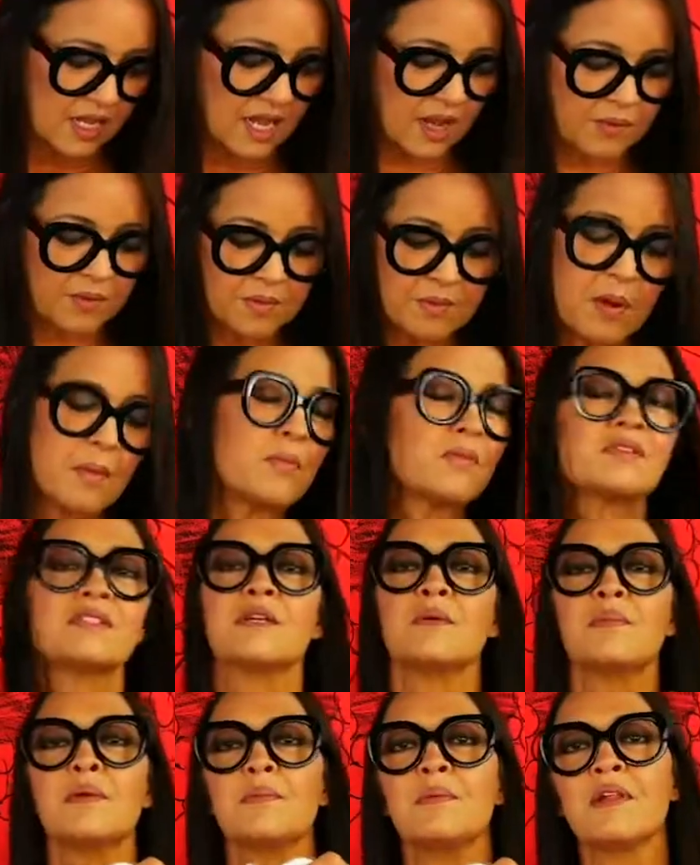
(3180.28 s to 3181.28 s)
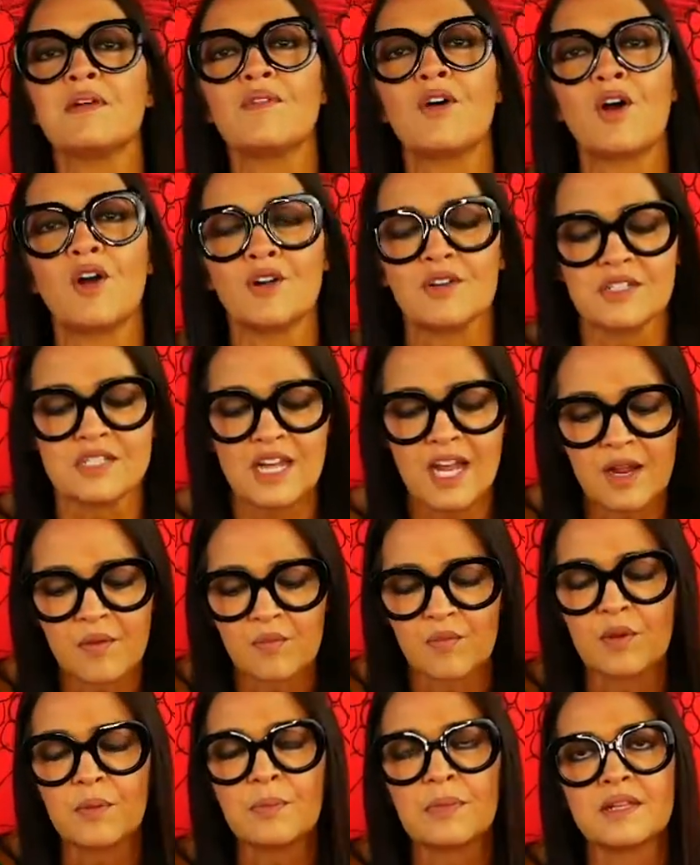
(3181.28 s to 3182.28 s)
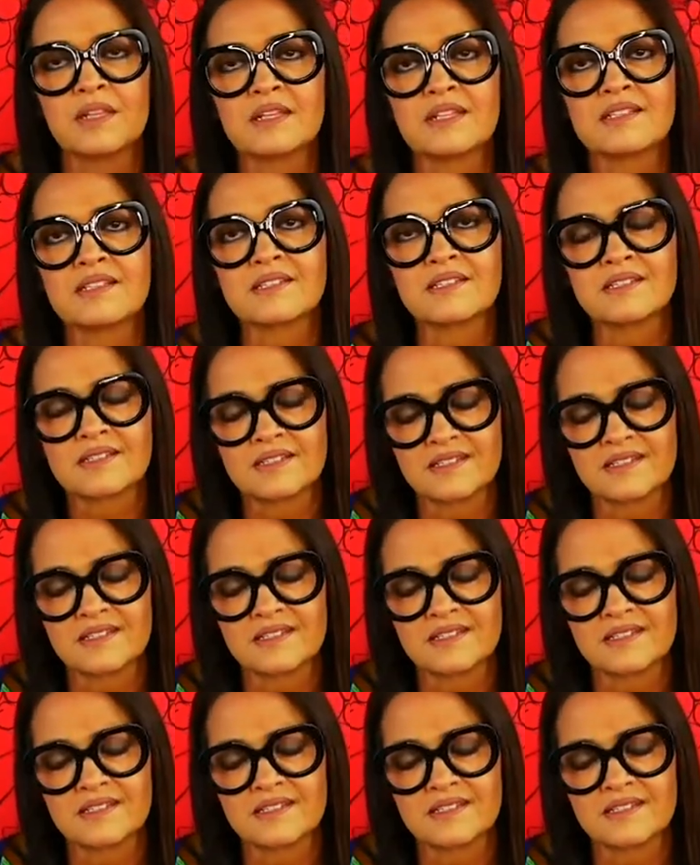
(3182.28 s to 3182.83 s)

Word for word: And remember, some people have a hard time ripping this